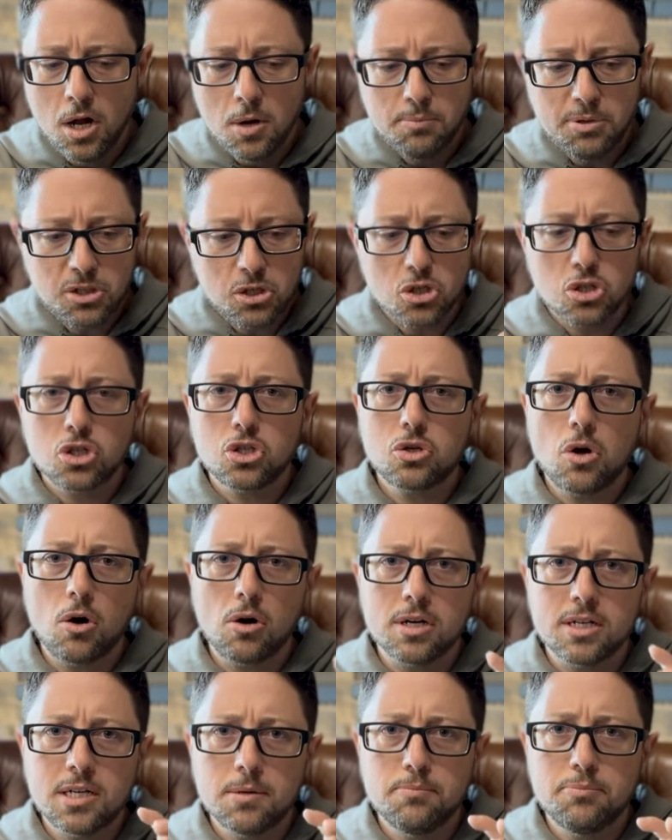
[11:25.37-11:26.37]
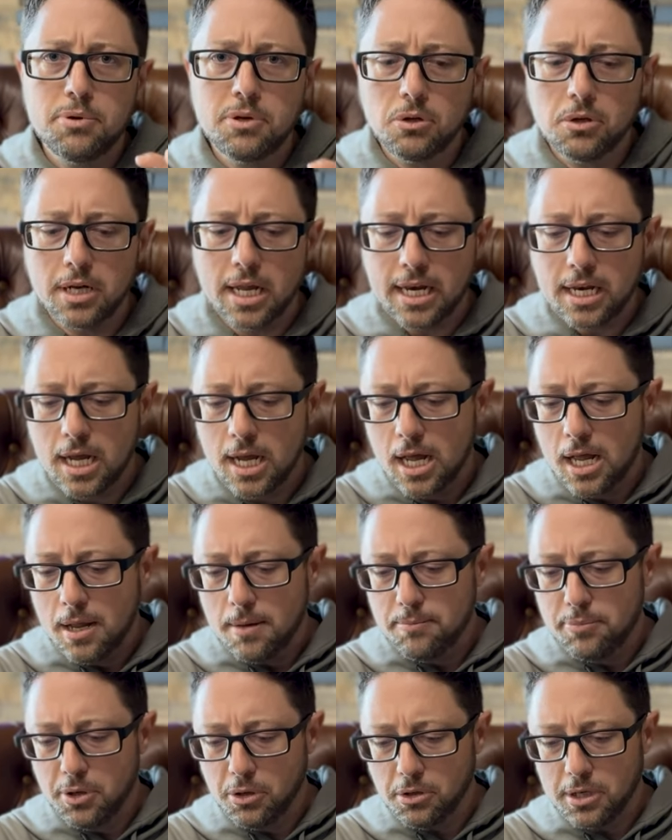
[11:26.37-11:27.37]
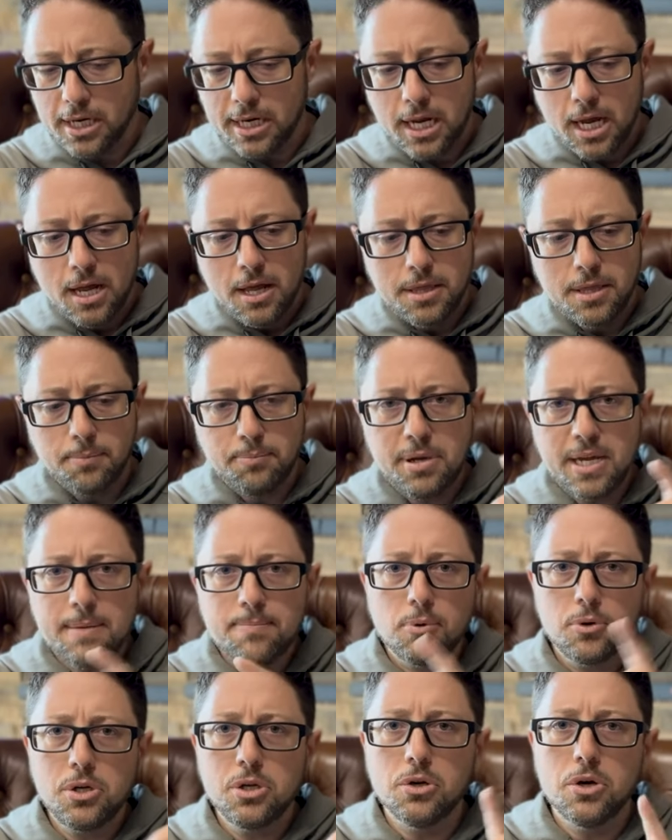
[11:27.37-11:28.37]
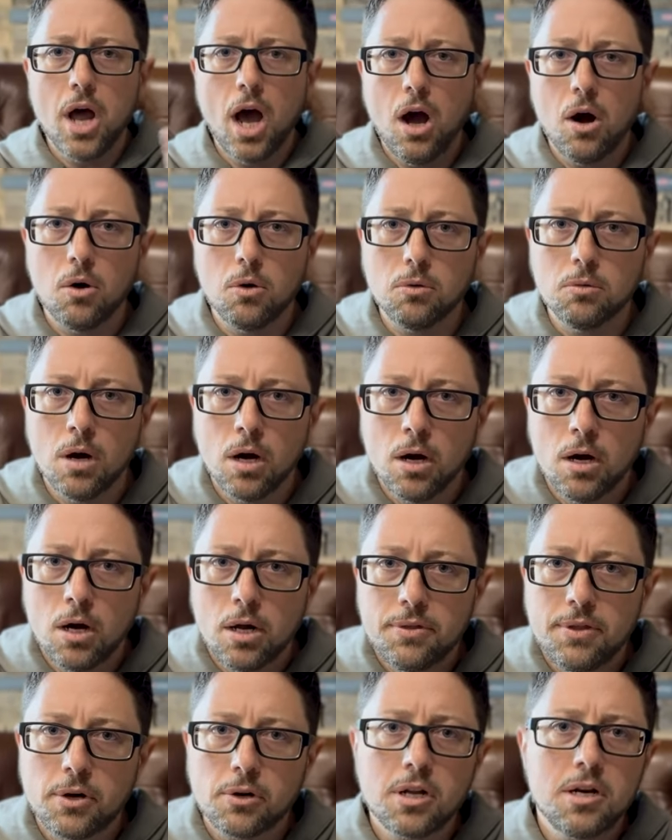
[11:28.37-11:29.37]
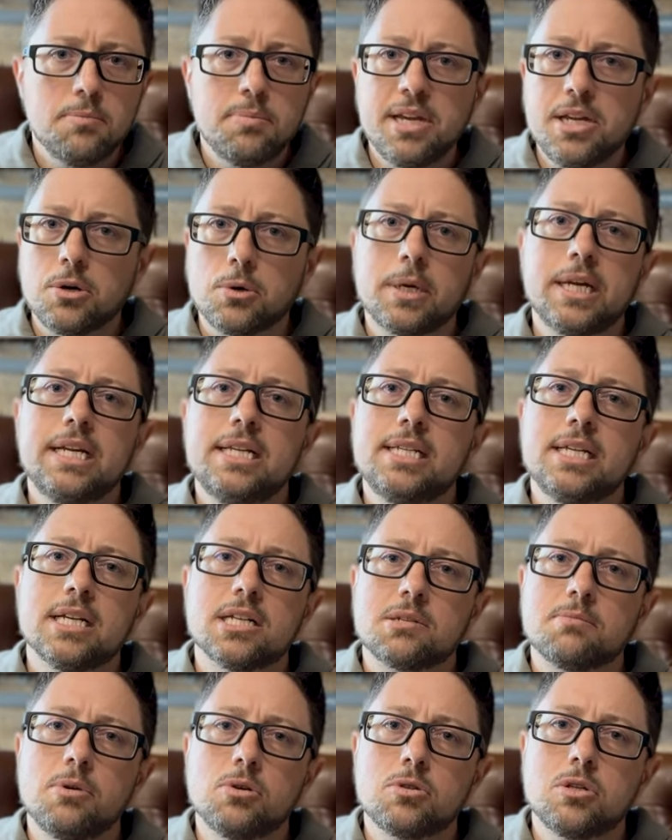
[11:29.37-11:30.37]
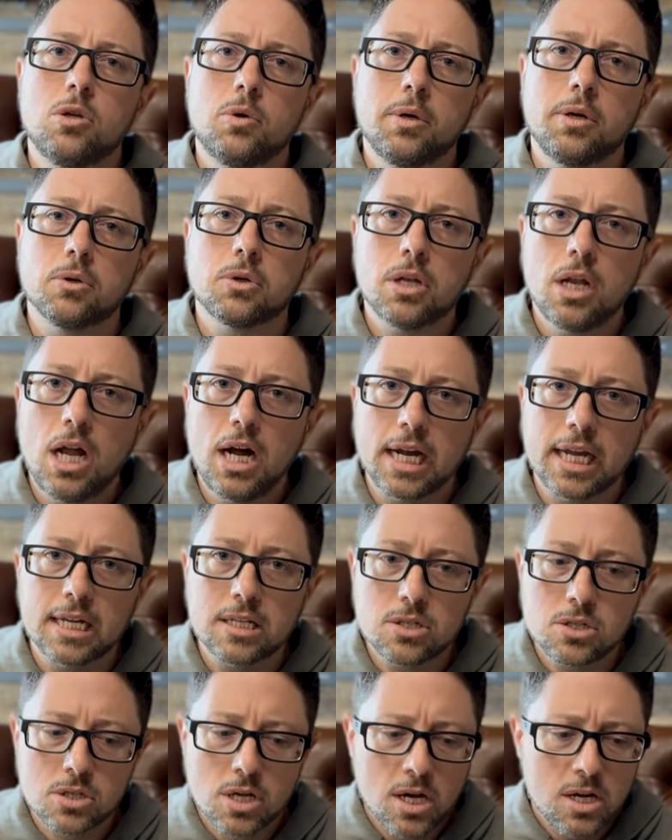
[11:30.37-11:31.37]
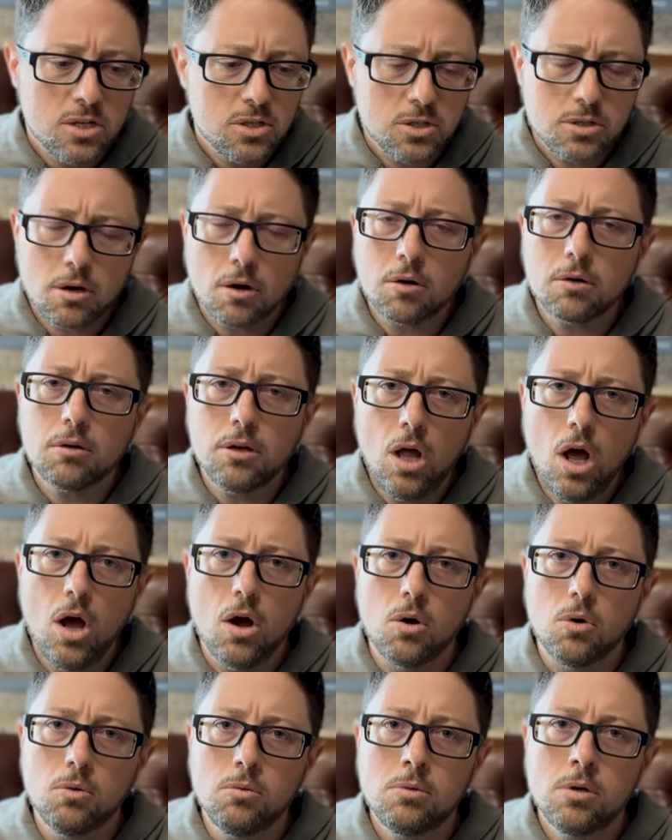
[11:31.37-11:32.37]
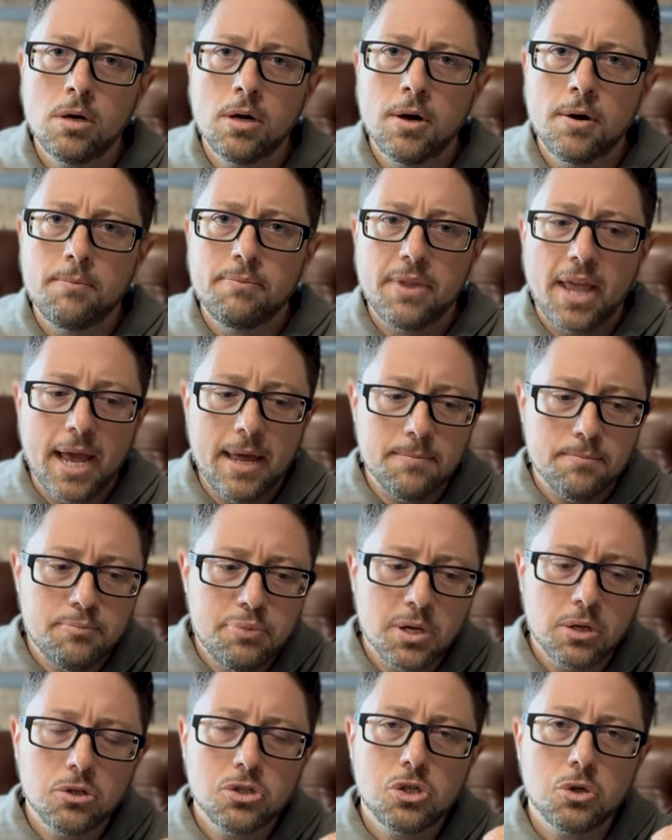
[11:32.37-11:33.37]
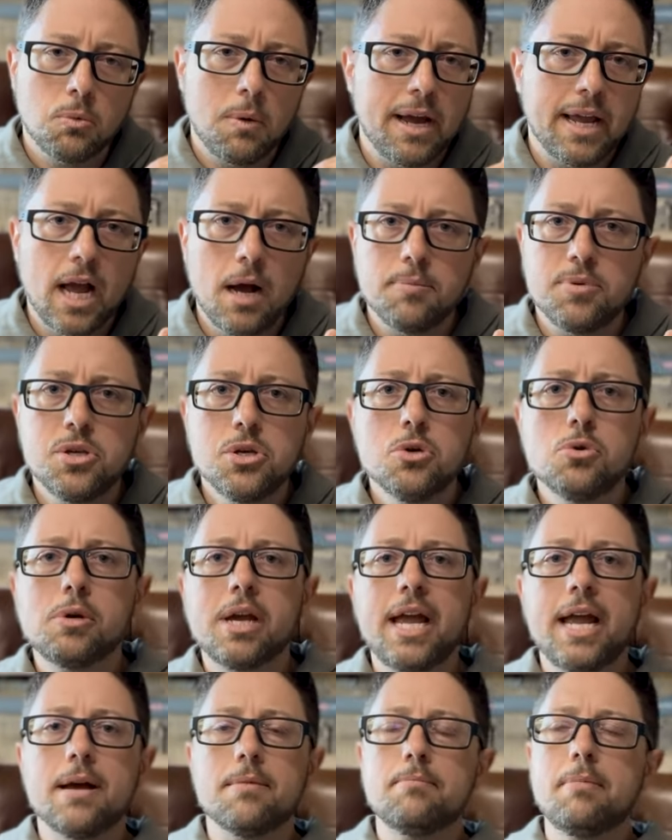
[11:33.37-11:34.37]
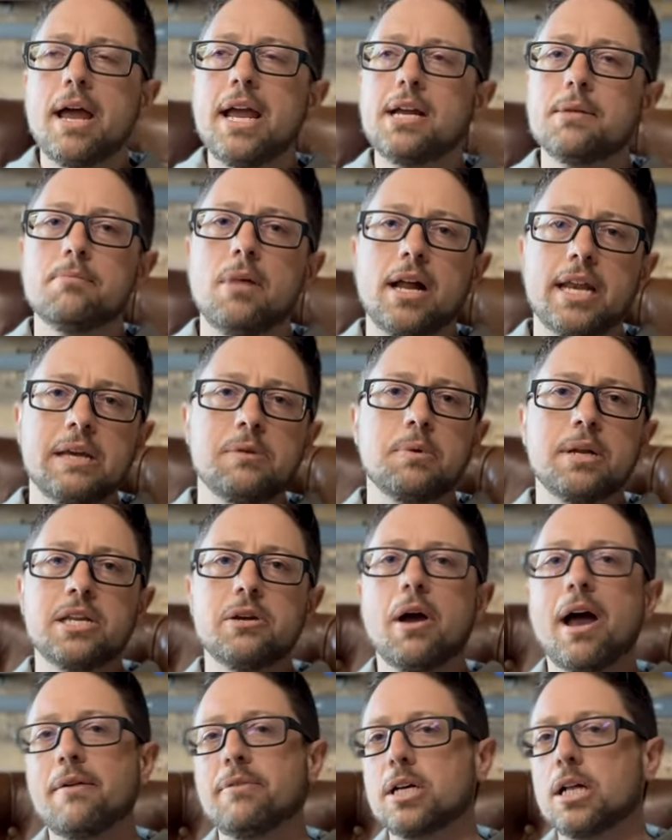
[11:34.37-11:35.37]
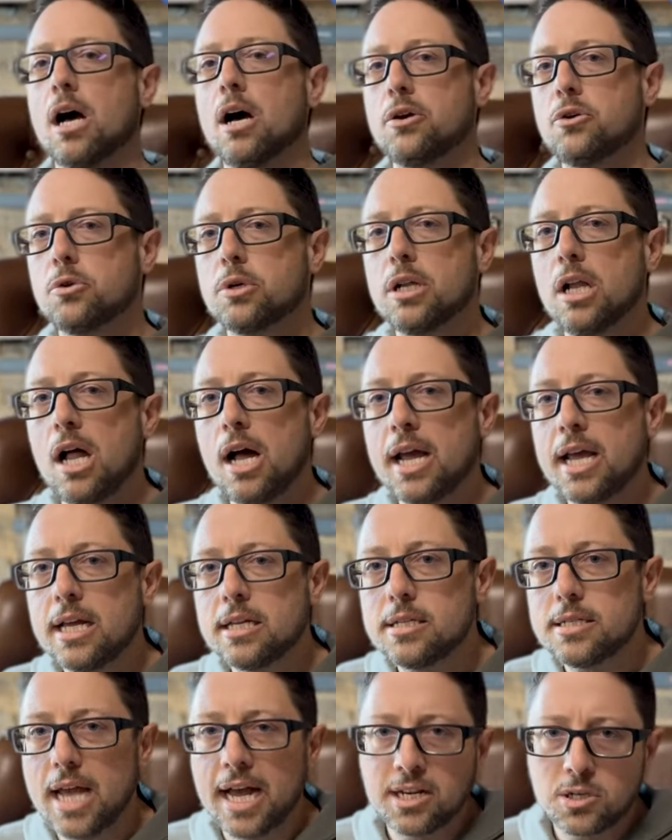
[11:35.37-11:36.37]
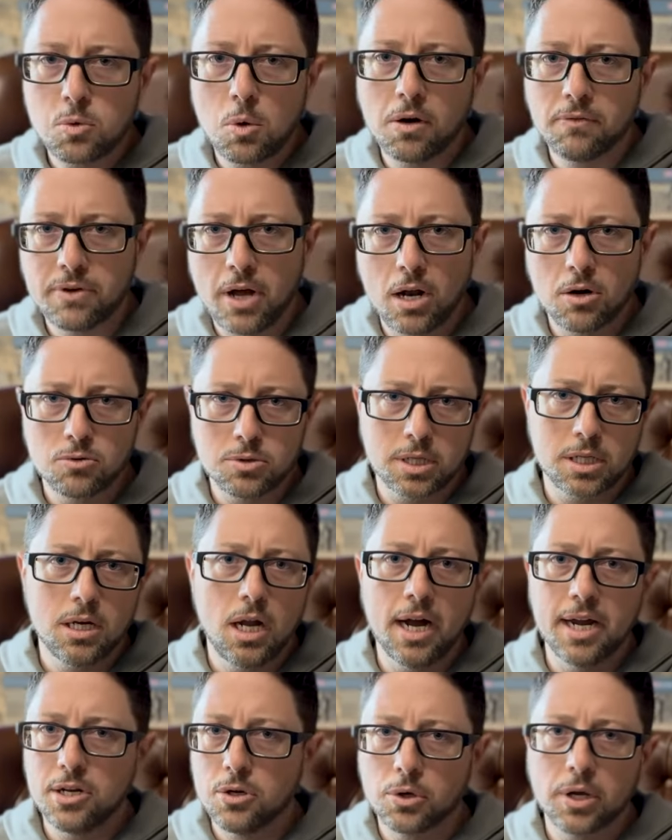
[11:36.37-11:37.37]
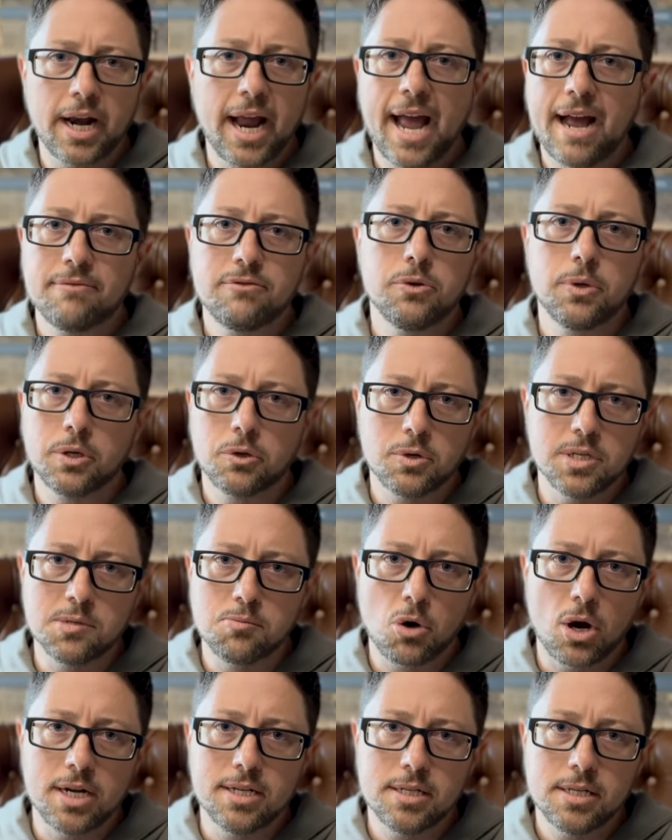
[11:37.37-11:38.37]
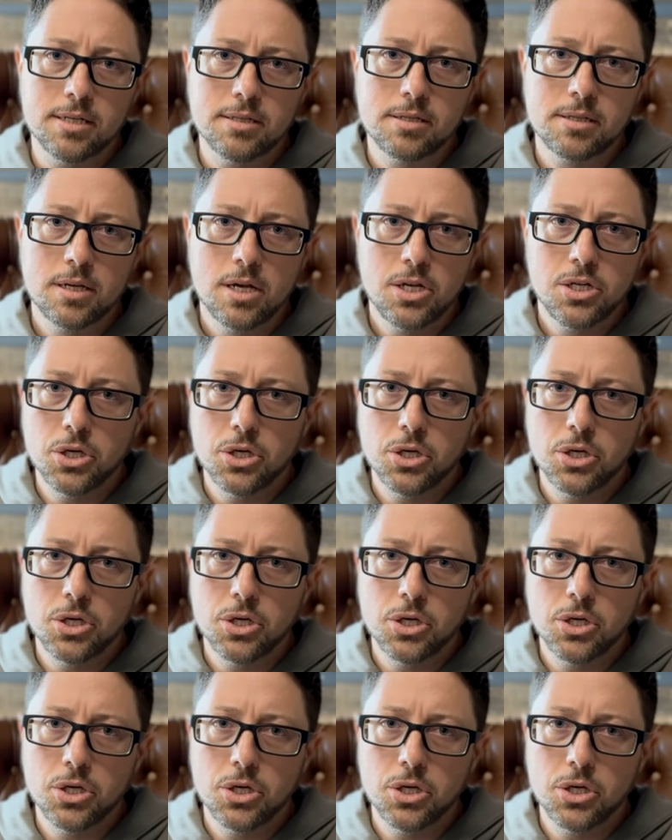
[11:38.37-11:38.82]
But to start and to build it, build it, the people you know, they're going to be your easiest, most loyal clients. Start low and build your way up. You can't make money when you have 100 clients at $12 a client. You're going to have to increase prices.